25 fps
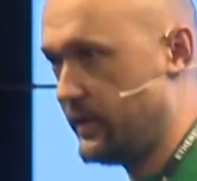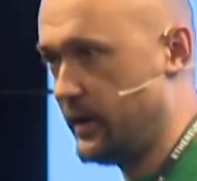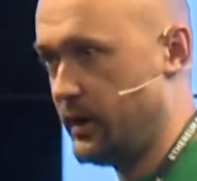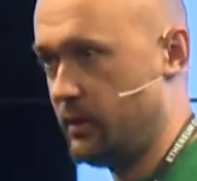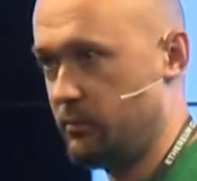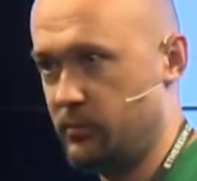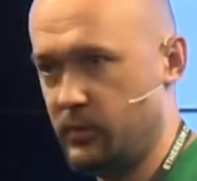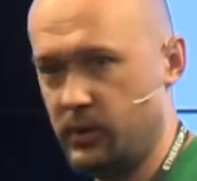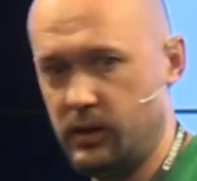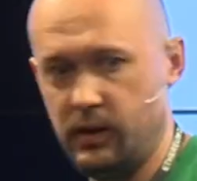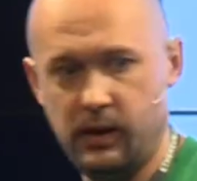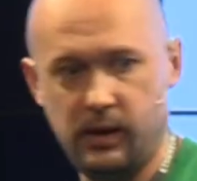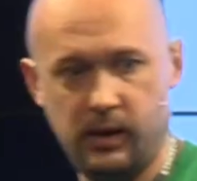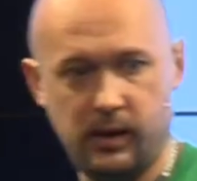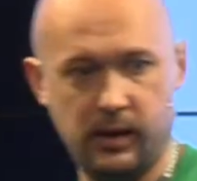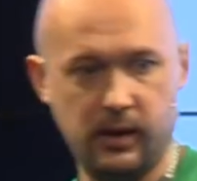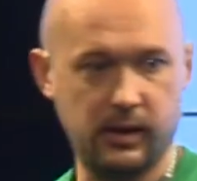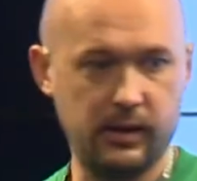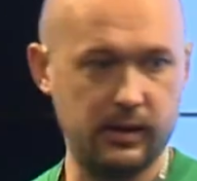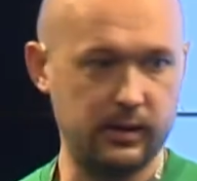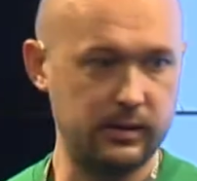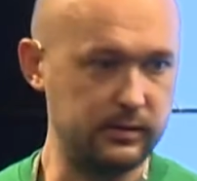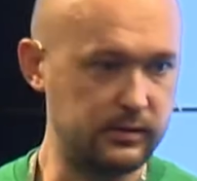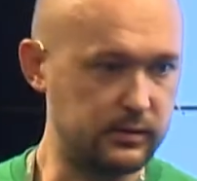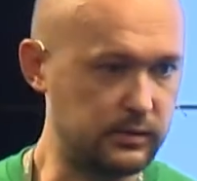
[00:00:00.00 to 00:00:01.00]
them.
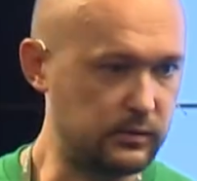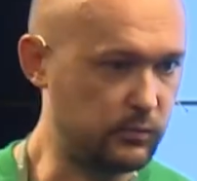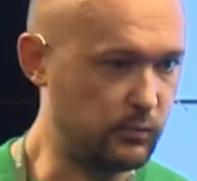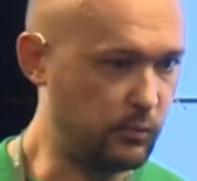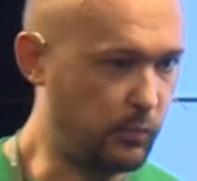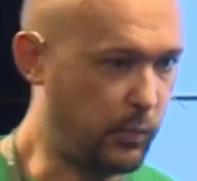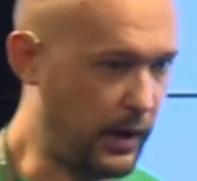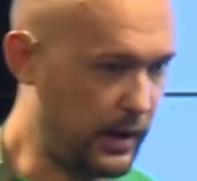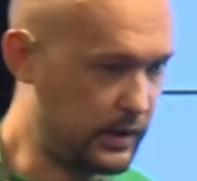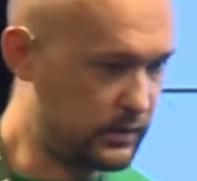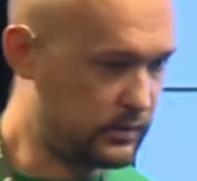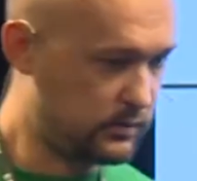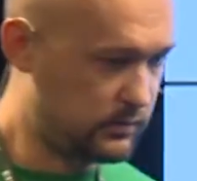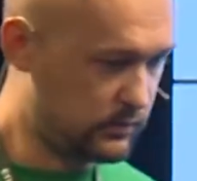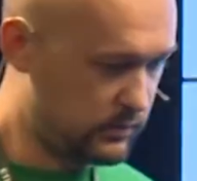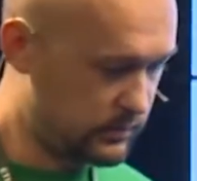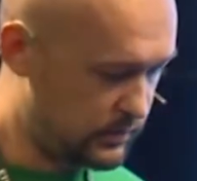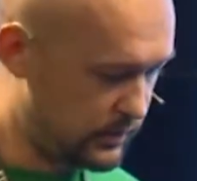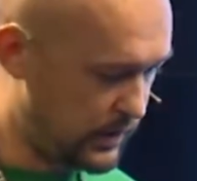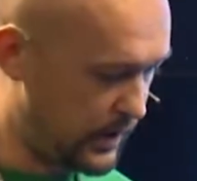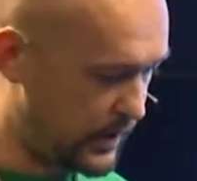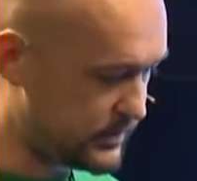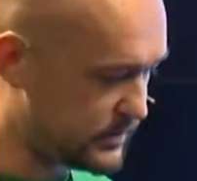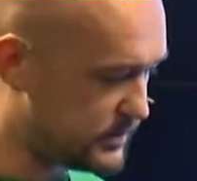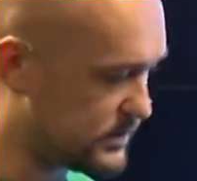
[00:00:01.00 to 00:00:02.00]
But
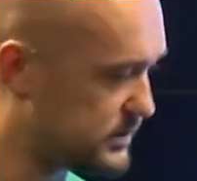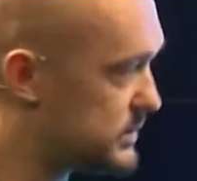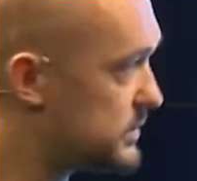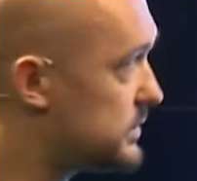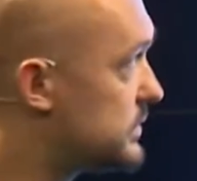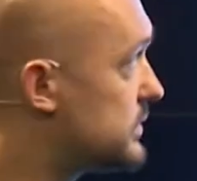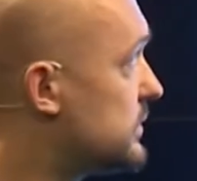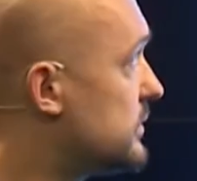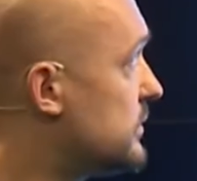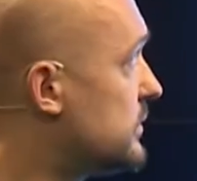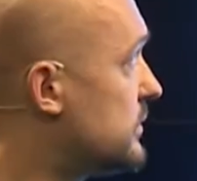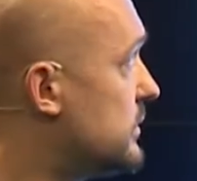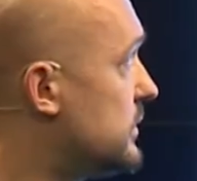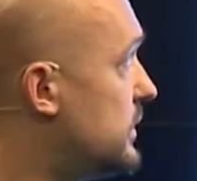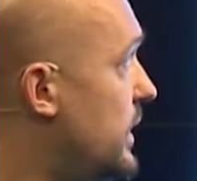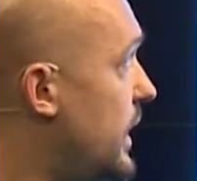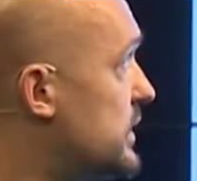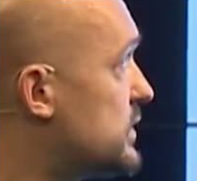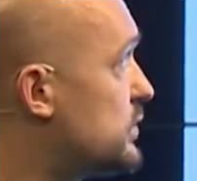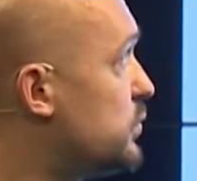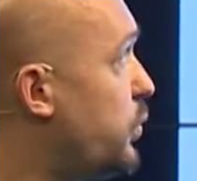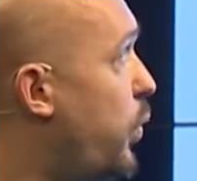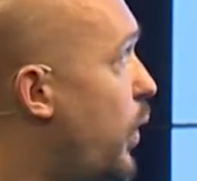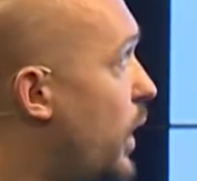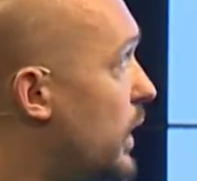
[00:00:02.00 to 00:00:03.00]

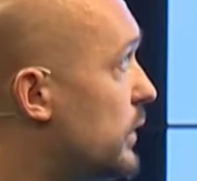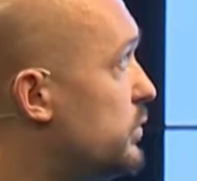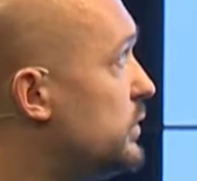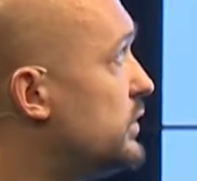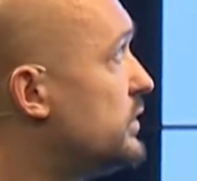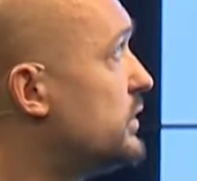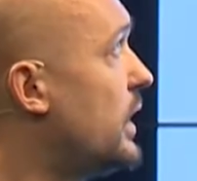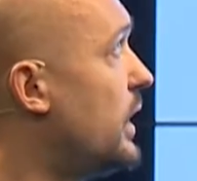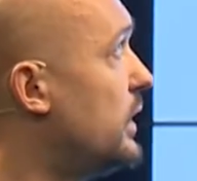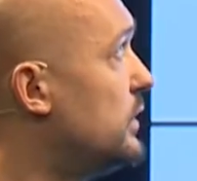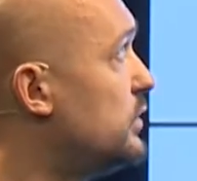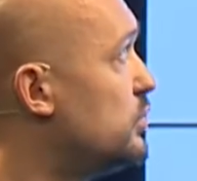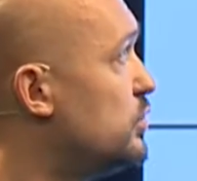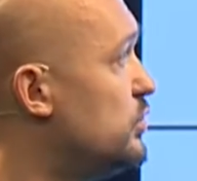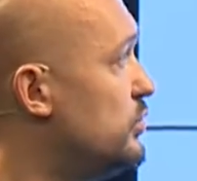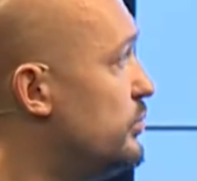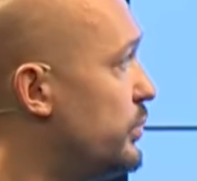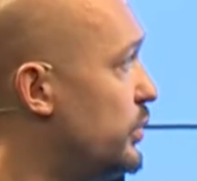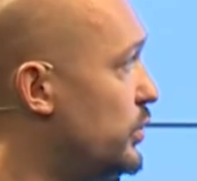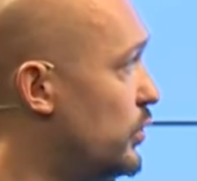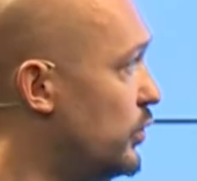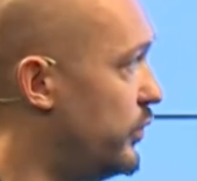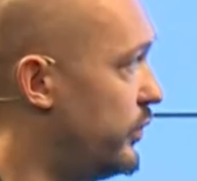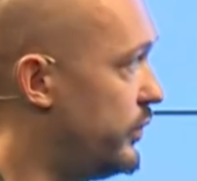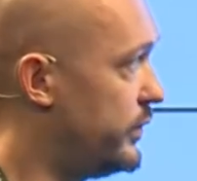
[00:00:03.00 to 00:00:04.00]
that's what we're trying to
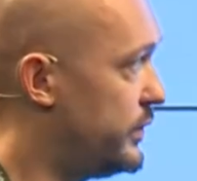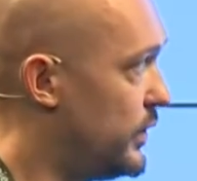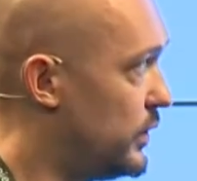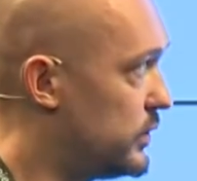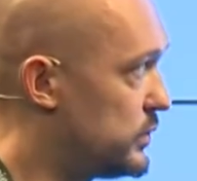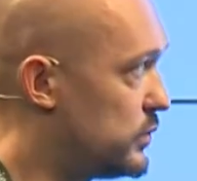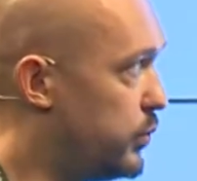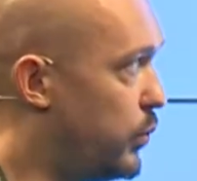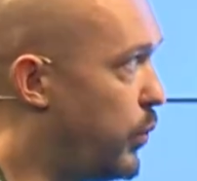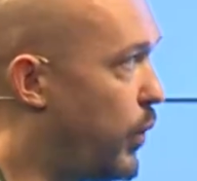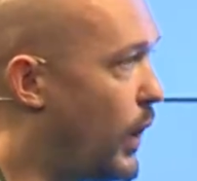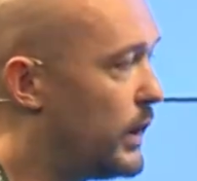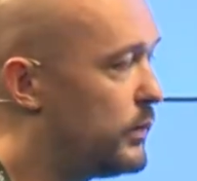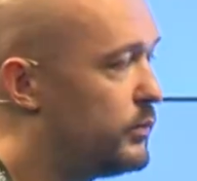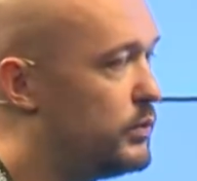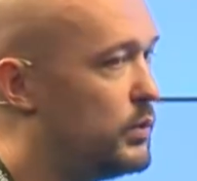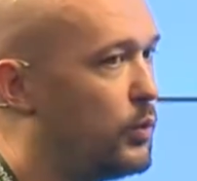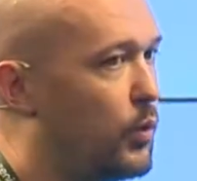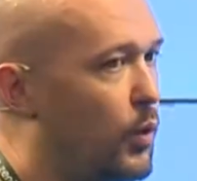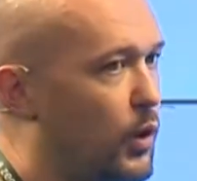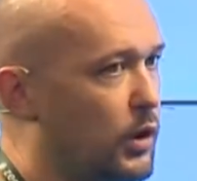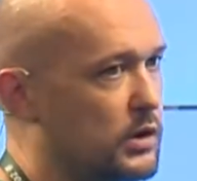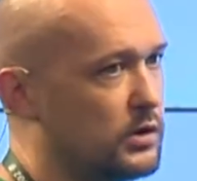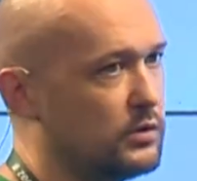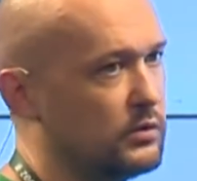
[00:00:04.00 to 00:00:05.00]
improve. That's what we're
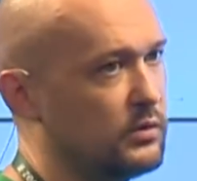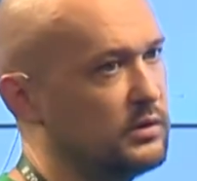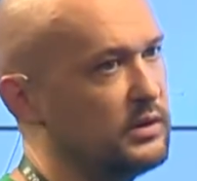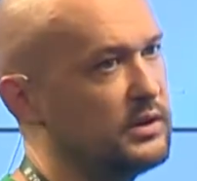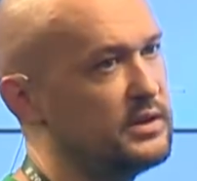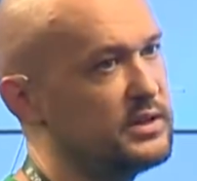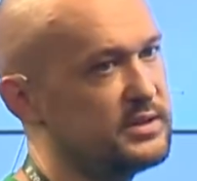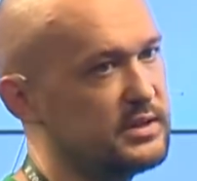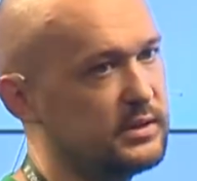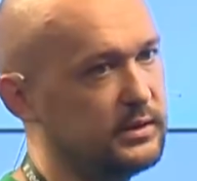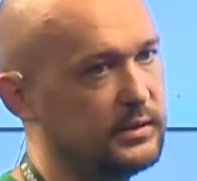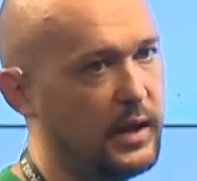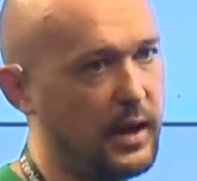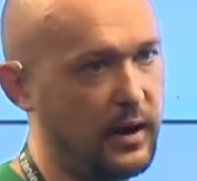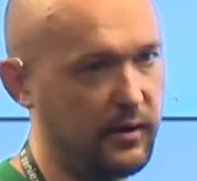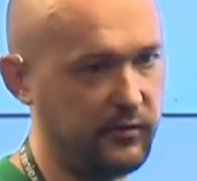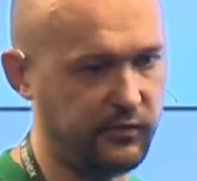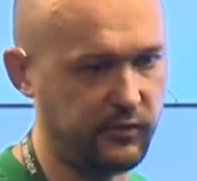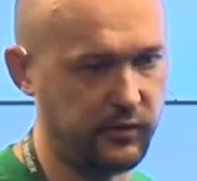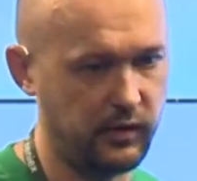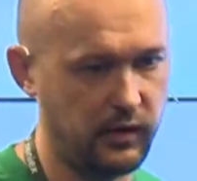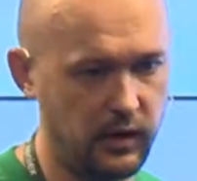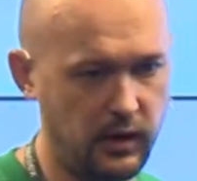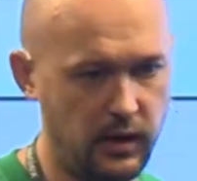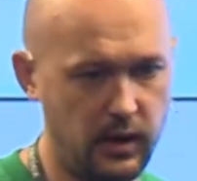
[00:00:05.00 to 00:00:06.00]
working on ETCDEV
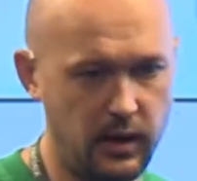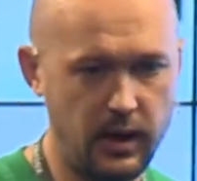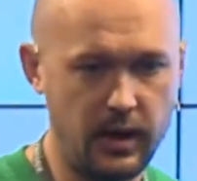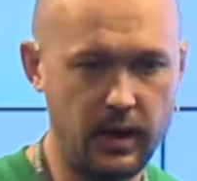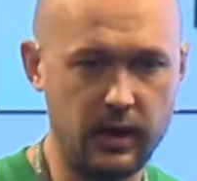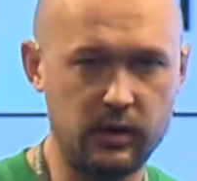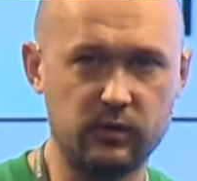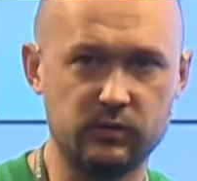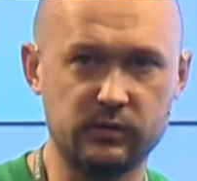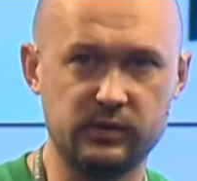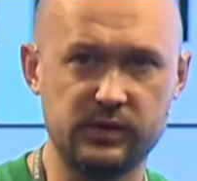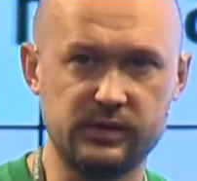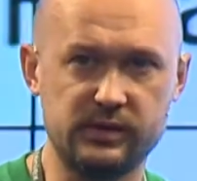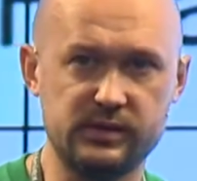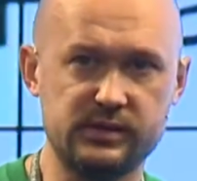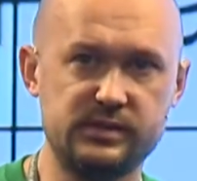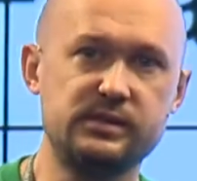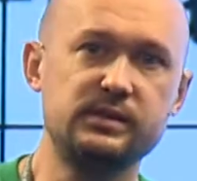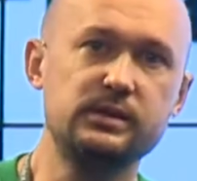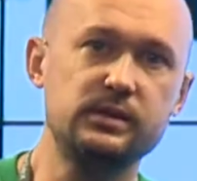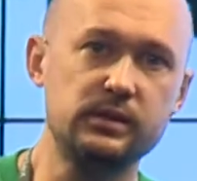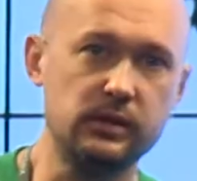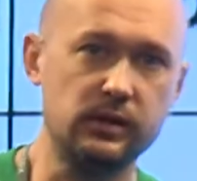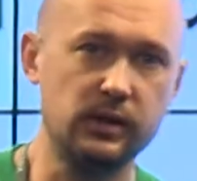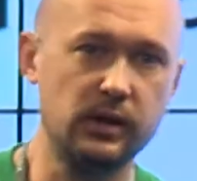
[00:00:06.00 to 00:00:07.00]
and on
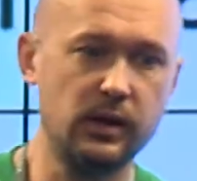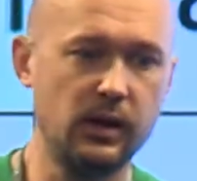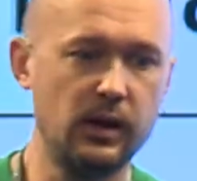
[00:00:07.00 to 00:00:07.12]
ETC.